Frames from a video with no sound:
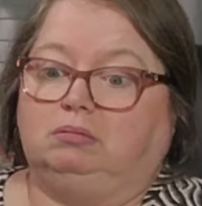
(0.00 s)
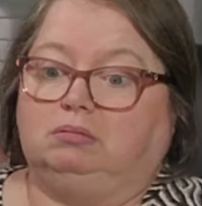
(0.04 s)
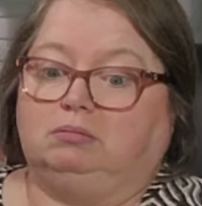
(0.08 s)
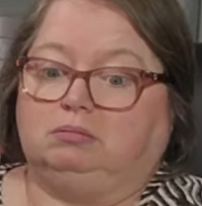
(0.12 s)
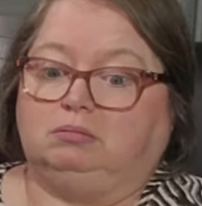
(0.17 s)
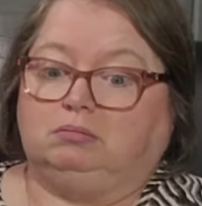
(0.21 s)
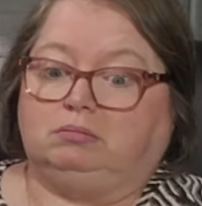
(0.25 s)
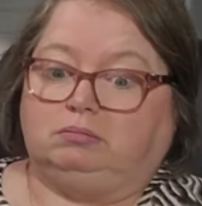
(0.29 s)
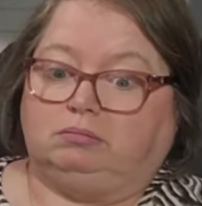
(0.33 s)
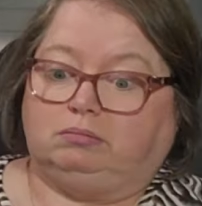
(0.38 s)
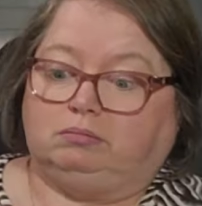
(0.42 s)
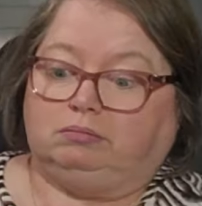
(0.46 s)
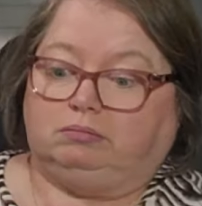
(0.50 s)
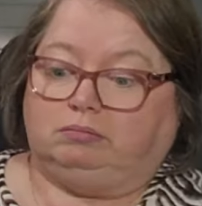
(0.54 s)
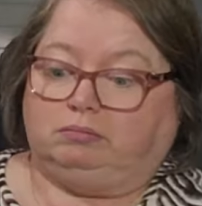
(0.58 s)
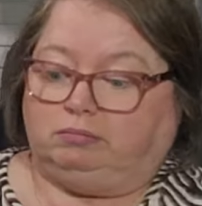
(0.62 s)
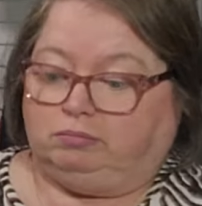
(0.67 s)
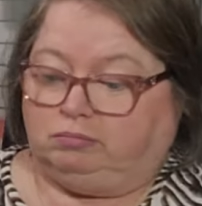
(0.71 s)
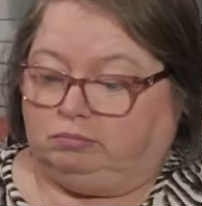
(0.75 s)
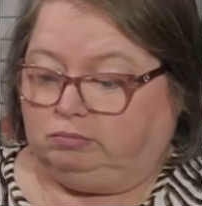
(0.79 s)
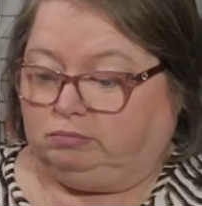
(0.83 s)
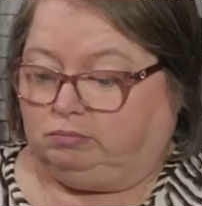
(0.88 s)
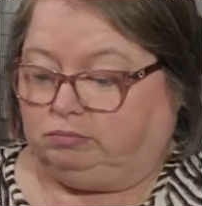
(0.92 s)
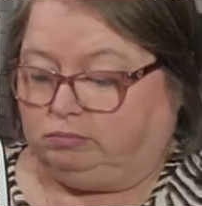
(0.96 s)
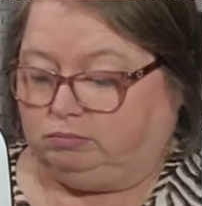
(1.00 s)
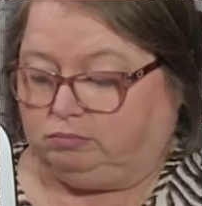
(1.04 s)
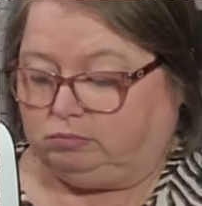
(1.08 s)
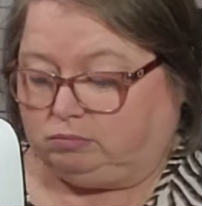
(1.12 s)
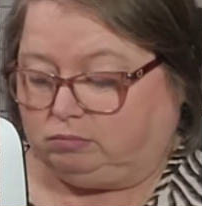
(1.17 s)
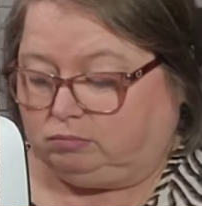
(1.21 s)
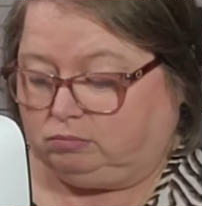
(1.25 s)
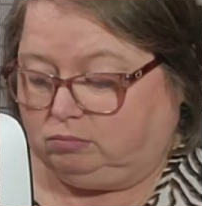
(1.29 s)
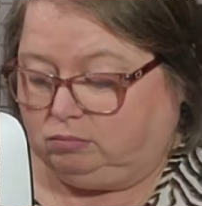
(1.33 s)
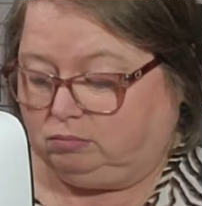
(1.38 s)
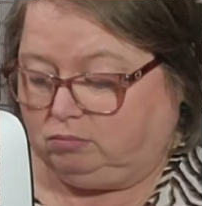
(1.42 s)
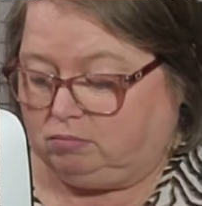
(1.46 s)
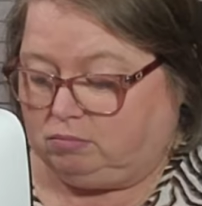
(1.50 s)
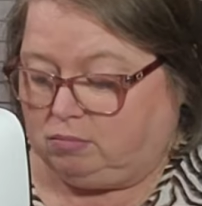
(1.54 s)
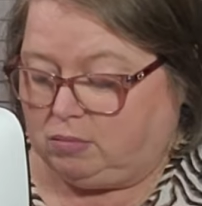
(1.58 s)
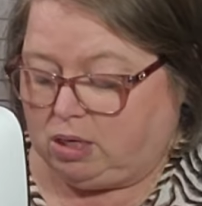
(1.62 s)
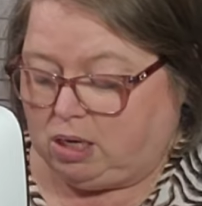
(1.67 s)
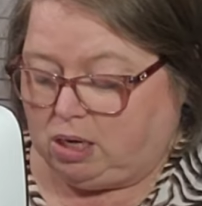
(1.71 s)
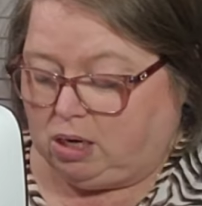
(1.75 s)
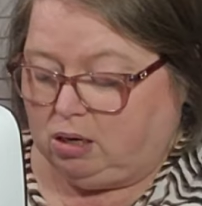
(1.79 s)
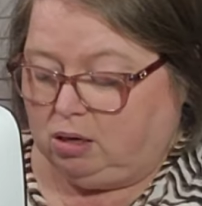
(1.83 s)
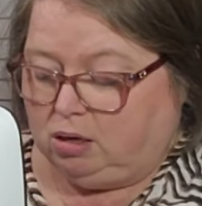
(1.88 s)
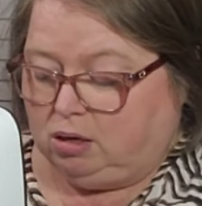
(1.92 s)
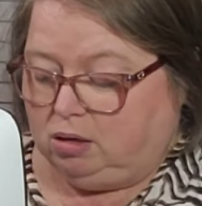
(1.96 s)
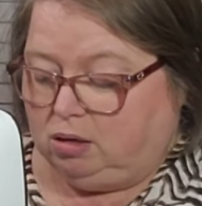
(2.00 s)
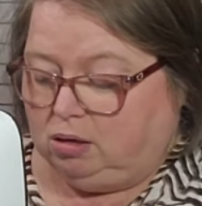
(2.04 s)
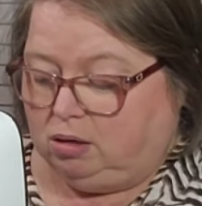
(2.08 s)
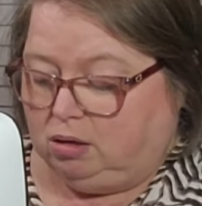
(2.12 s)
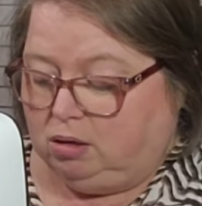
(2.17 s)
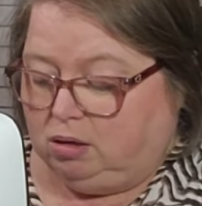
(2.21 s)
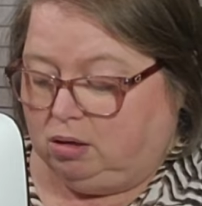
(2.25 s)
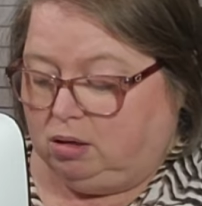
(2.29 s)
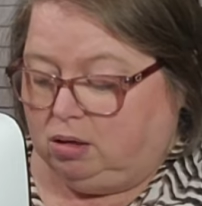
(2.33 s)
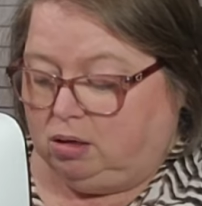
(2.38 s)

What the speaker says: (no one is talking)